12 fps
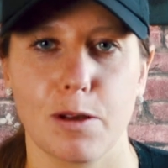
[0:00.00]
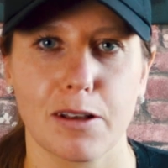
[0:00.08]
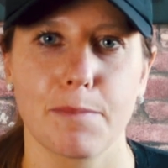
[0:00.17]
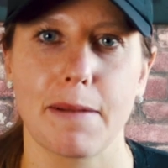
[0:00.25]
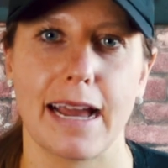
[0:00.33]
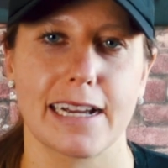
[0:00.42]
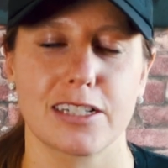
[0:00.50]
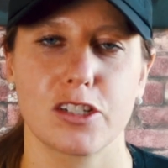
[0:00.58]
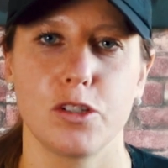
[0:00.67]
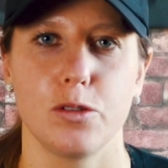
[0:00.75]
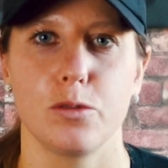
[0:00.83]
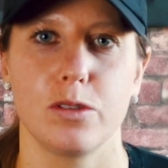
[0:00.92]
Welcome back
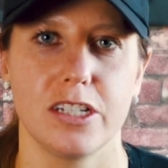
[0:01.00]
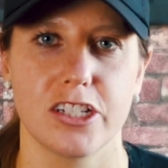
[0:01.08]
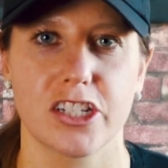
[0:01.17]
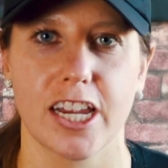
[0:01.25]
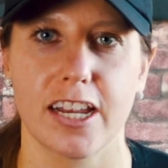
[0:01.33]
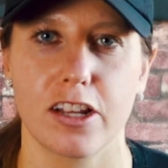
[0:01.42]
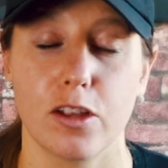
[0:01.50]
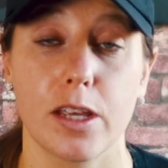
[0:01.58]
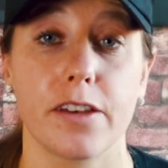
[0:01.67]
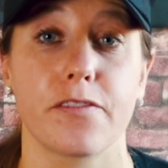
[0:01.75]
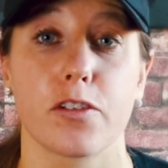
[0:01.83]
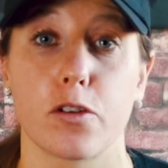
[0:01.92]
to the channel,
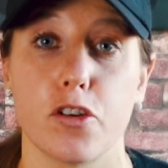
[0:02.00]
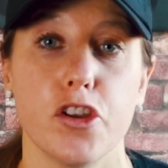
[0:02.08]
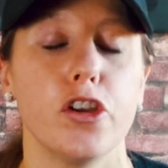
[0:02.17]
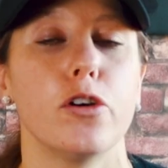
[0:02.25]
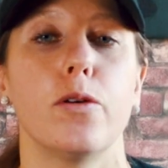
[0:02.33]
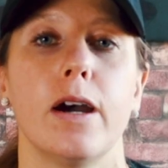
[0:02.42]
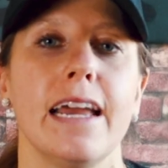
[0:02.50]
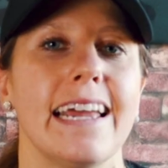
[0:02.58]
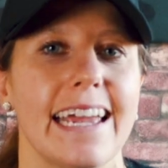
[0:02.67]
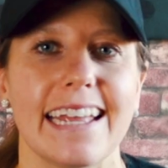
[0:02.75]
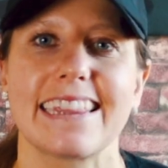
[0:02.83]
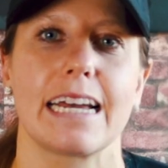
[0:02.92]
and if you're new,
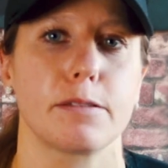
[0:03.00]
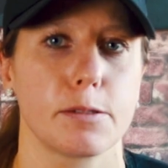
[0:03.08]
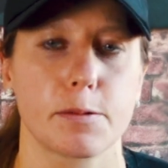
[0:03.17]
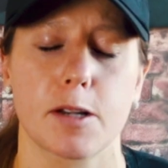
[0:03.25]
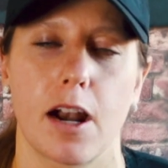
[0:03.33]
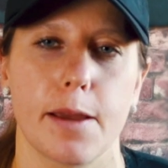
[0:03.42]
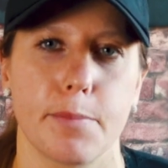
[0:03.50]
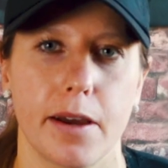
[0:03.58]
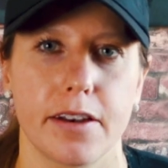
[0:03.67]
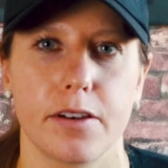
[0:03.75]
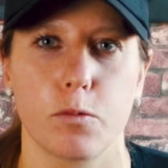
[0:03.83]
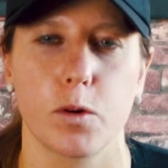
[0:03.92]
hit that subscribe
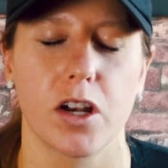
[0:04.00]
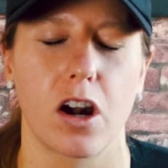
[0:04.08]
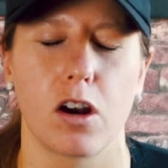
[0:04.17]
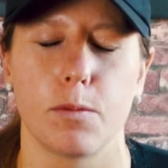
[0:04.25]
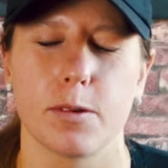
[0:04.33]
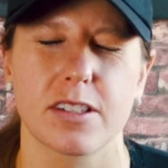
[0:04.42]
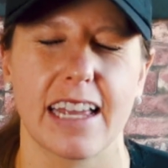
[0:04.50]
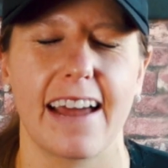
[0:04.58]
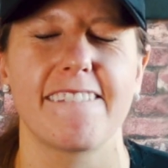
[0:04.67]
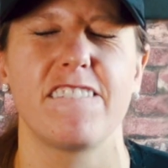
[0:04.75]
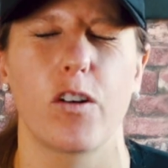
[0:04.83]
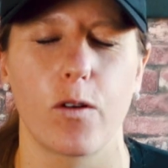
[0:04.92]
button. We are almost
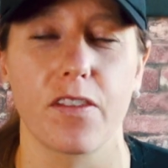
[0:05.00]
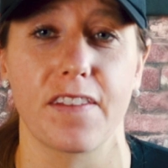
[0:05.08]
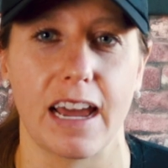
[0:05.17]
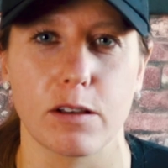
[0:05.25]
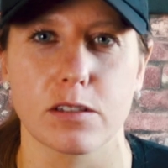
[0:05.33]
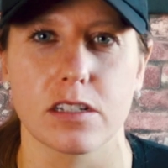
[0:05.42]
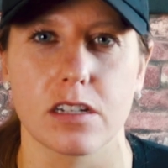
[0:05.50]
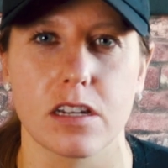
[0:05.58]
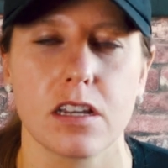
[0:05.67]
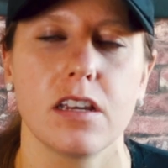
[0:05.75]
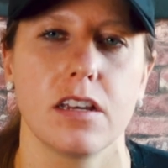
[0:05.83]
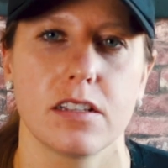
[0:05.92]
at 4,000
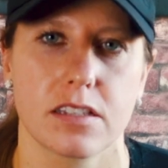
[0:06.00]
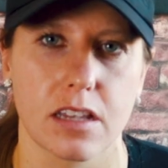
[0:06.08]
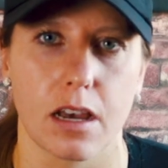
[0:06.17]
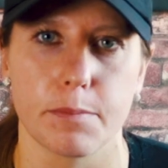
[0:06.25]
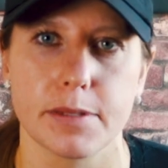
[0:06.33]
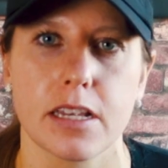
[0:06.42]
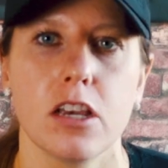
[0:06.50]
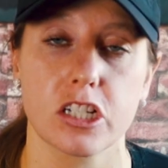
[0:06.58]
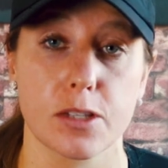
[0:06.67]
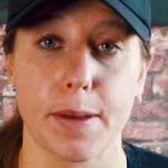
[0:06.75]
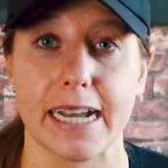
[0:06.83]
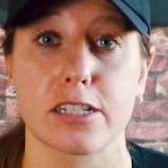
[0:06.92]
subs.
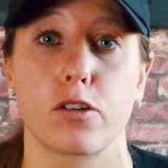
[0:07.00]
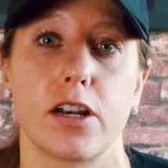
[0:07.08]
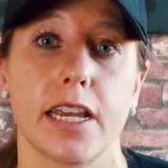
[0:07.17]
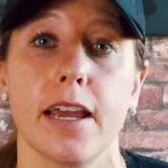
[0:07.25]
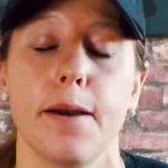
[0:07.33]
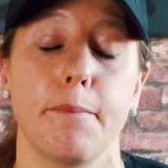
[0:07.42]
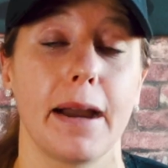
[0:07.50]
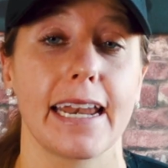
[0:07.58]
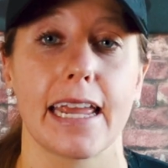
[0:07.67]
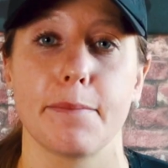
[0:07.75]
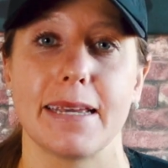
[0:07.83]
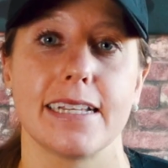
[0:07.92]
Just a backstory, my
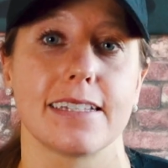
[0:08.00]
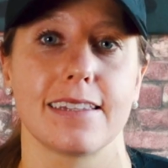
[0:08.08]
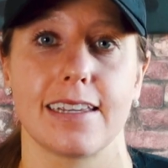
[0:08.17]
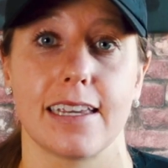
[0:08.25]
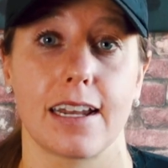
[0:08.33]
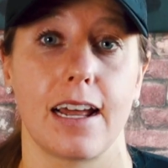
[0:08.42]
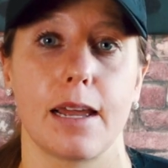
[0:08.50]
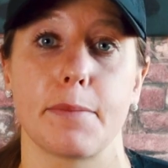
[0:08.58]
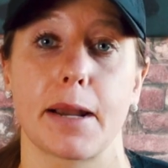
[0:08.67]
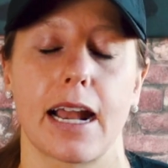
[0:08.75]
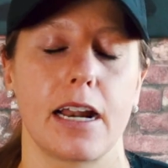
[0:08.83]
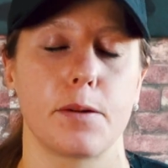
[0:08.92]
name is Leanna. I'm
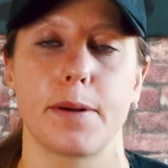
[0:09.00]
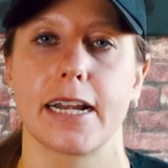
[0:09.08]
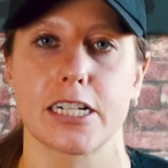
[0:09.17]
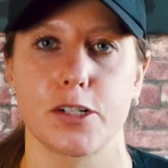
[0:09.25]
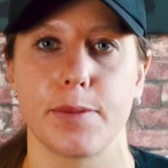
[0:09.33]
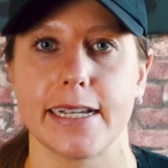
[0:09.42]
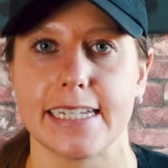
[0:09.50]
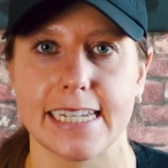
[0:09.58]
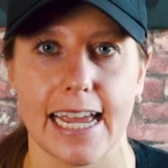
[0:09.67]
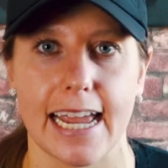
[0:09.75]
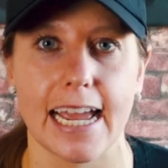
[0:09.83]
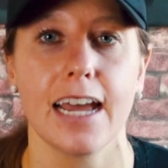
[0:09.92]
a chiropractor by
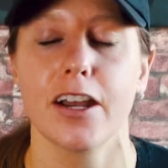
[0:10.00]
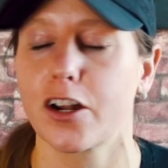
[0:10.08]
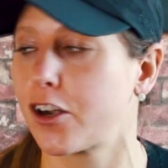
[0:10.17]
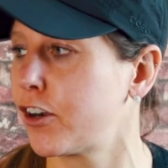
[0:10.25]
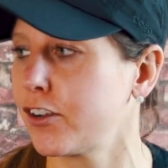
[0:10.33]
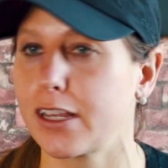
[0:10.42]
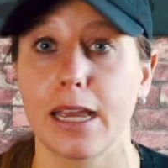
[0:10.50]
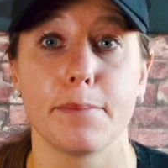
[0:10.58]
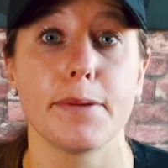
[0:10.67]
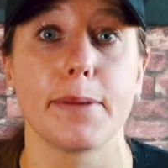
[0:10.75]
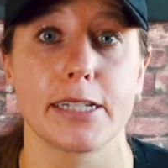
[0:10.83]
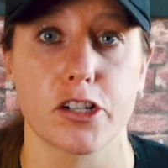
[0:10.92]
day. Currently, I'm
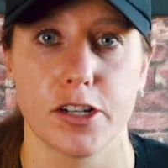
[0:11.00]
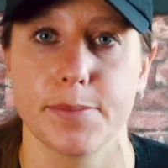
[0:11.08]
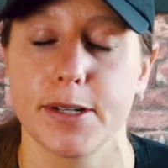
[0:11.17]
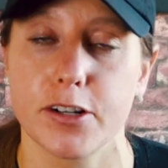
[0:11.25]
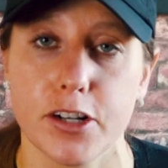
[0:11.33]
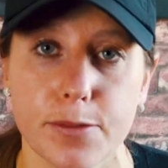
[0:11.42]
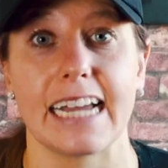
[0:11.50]
in my treatment room.